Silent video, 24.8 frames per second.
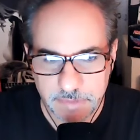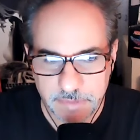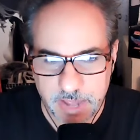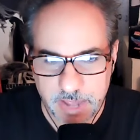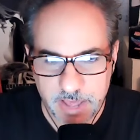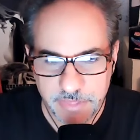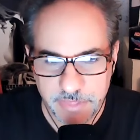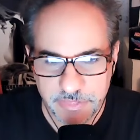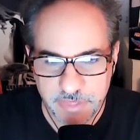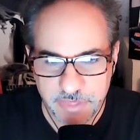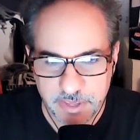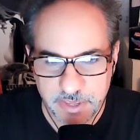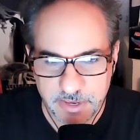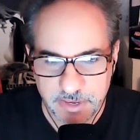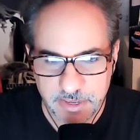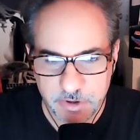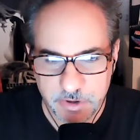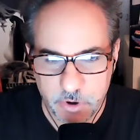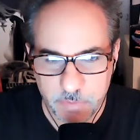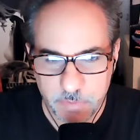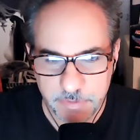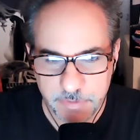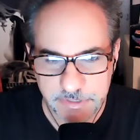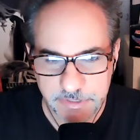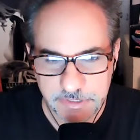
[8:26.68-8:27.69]
I think it
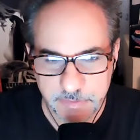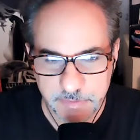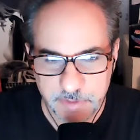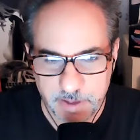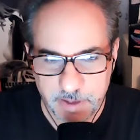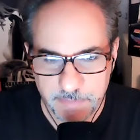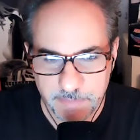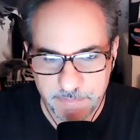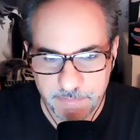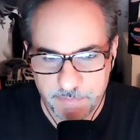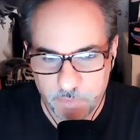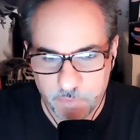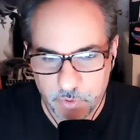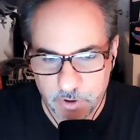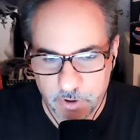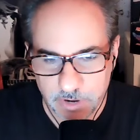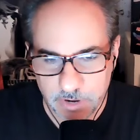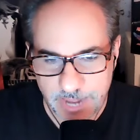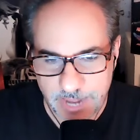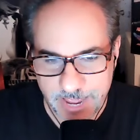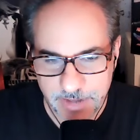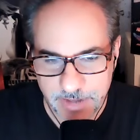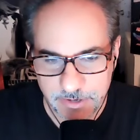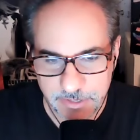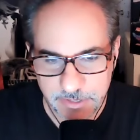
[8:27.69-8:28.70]
opens him up for
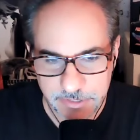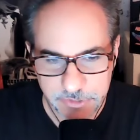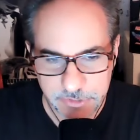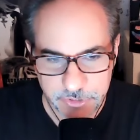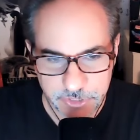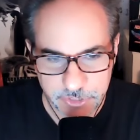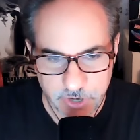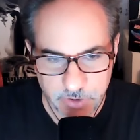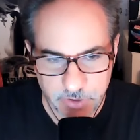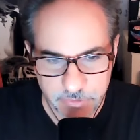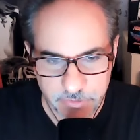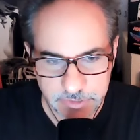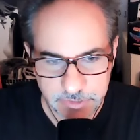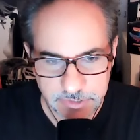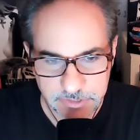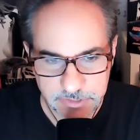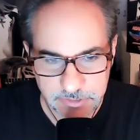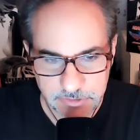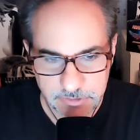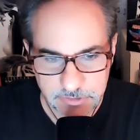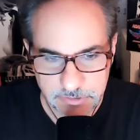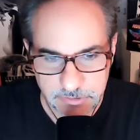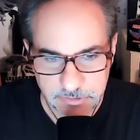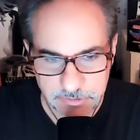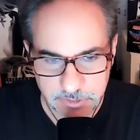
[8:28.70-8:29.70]
endless
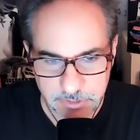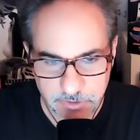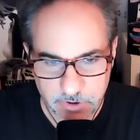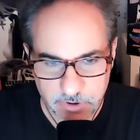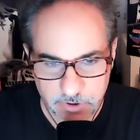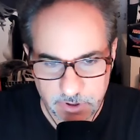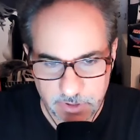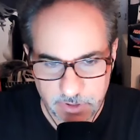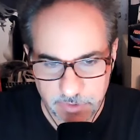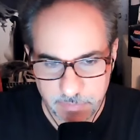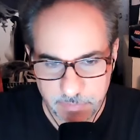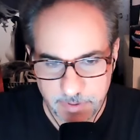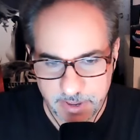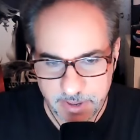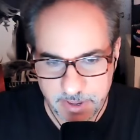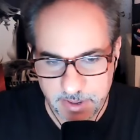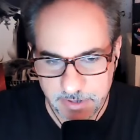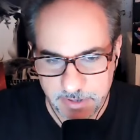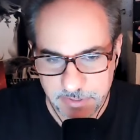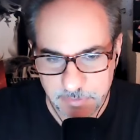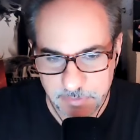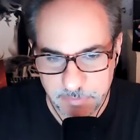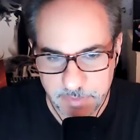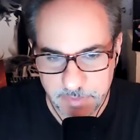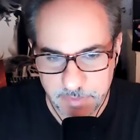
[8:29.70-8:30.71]
jokes to call the
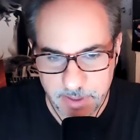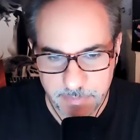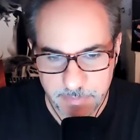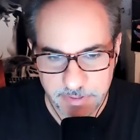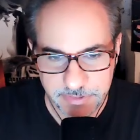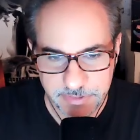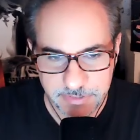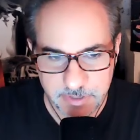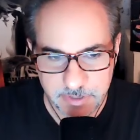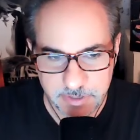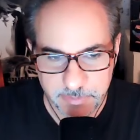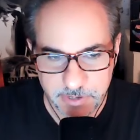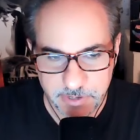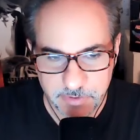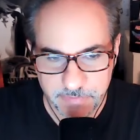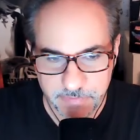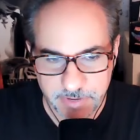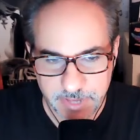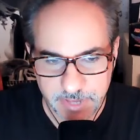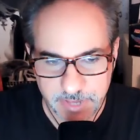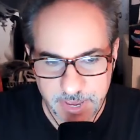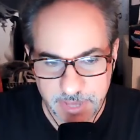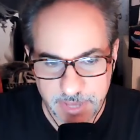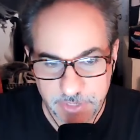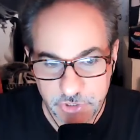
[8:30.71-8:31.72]
band Mammoth
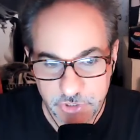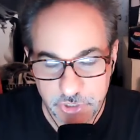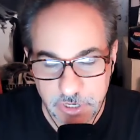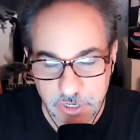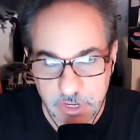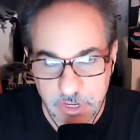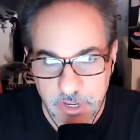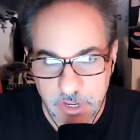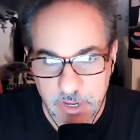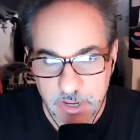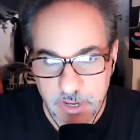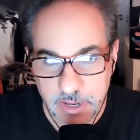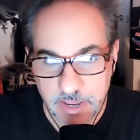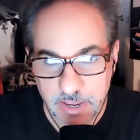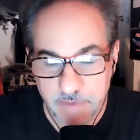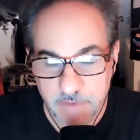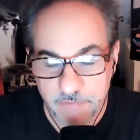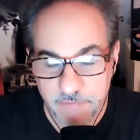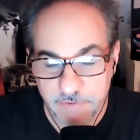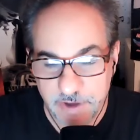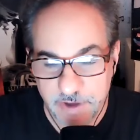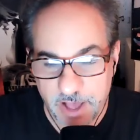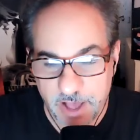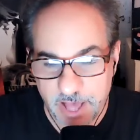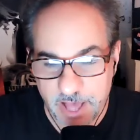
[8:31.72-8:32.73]
WVH.
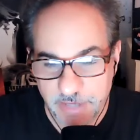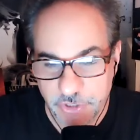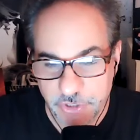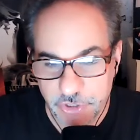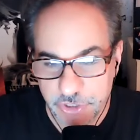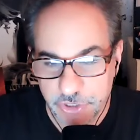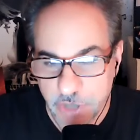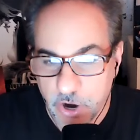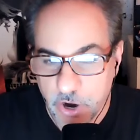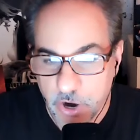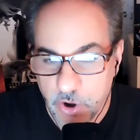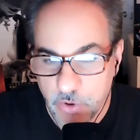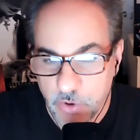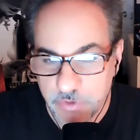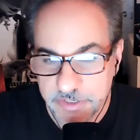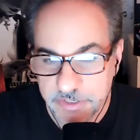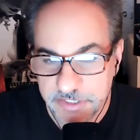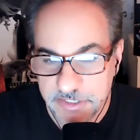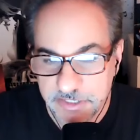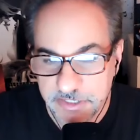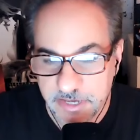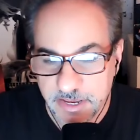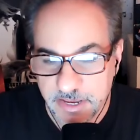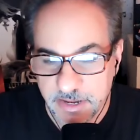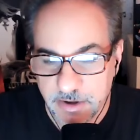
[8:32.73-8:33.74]
If not
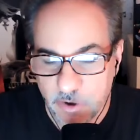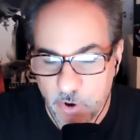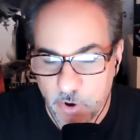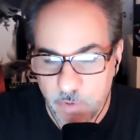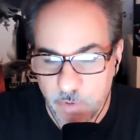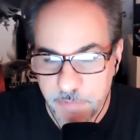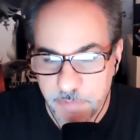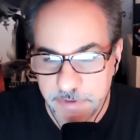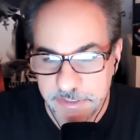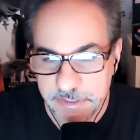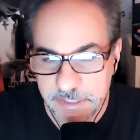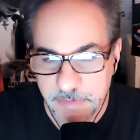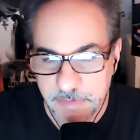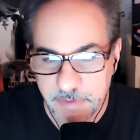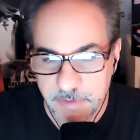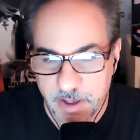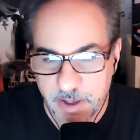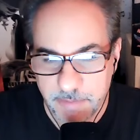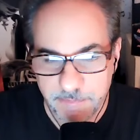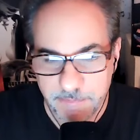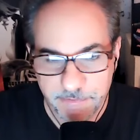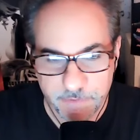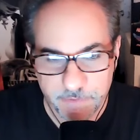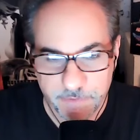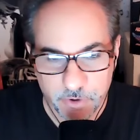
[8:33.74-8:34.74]
jokes, it opens him
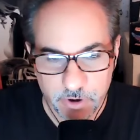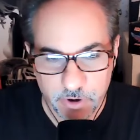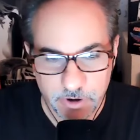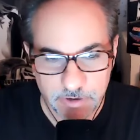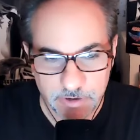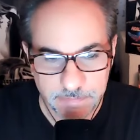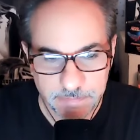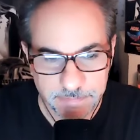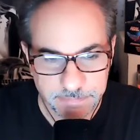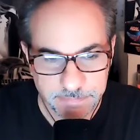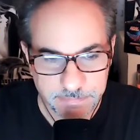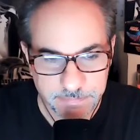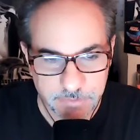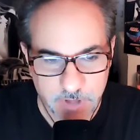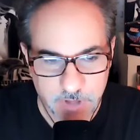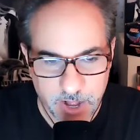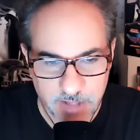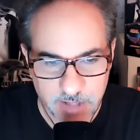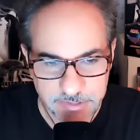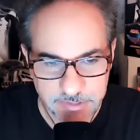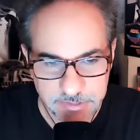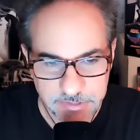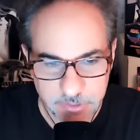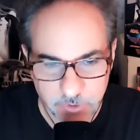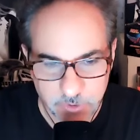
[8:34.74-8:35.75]
up for
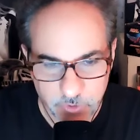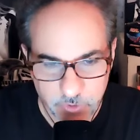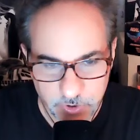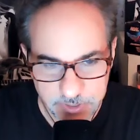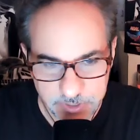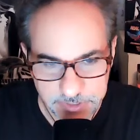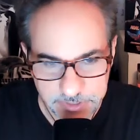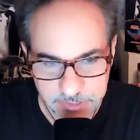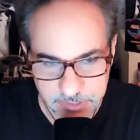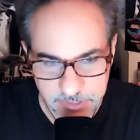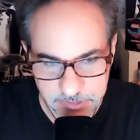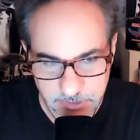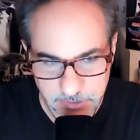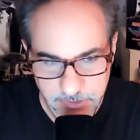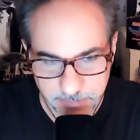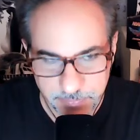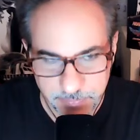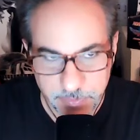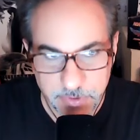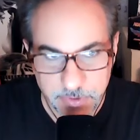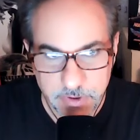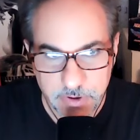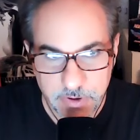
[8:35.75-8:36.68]
constant criticism